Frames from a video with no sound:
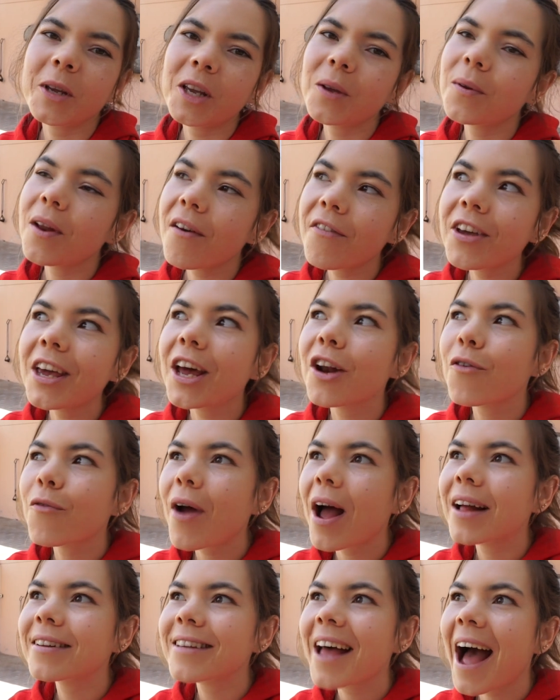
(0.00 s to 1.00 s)
but you never get
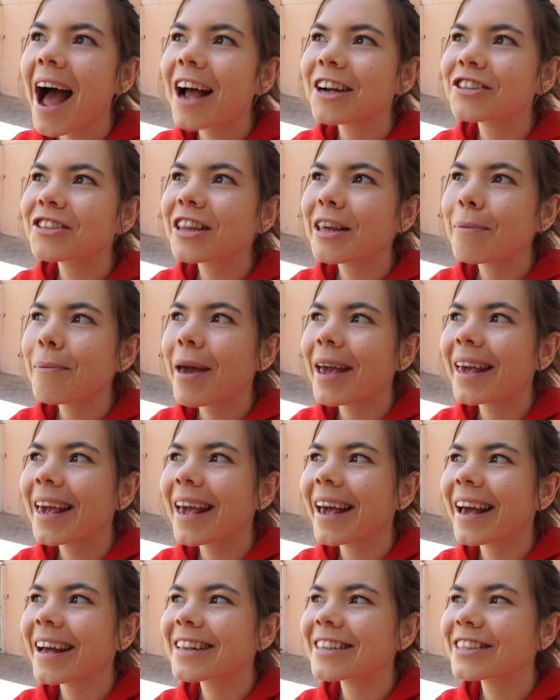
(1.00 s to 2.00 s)
around to actually
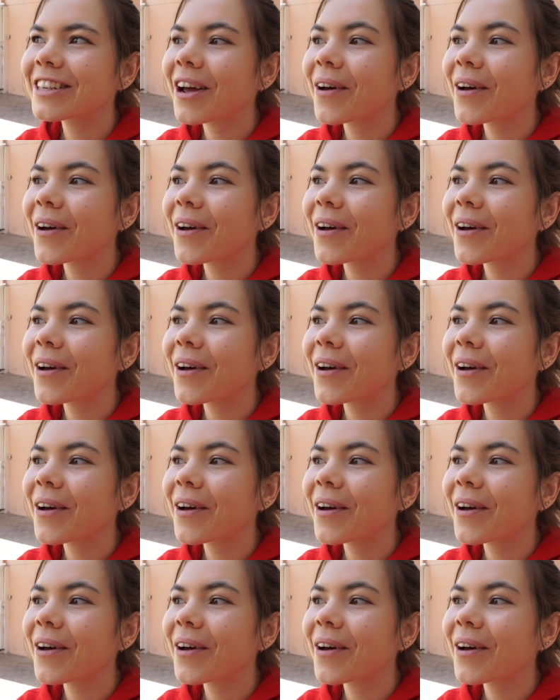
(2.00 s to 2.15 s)
making it.